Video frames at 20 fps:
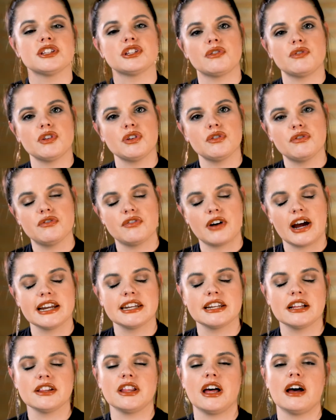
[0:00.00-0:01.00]
So if you
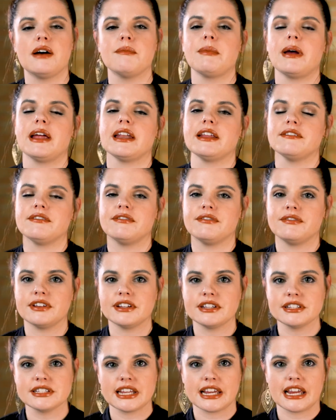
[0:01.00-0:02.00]
find a lump and it
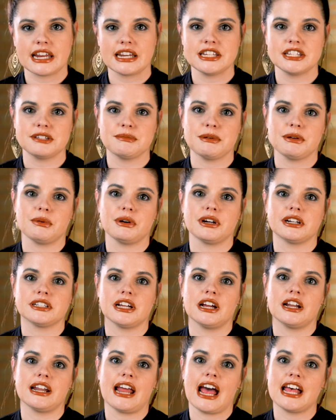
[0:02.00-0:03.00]
feels like it needs to be worked
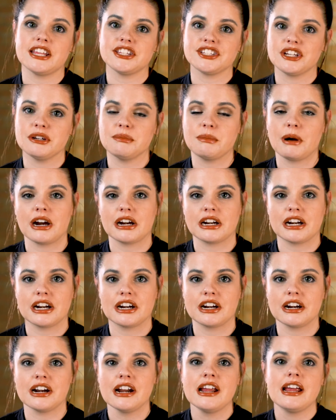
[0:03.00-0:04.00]
on, ask your
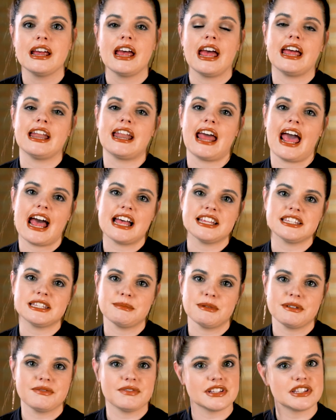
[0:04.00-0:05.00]
partner and ask
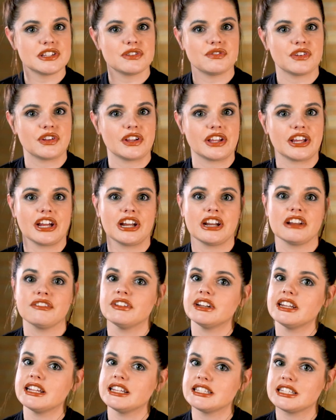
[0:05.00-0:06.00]
them if it's feeling good.
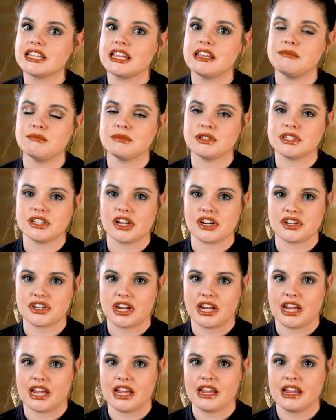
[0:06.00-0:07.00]
If it is, keep
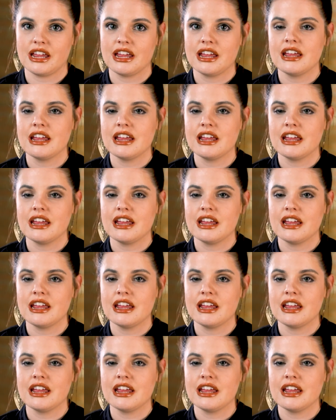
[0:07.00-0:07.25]
massaging it.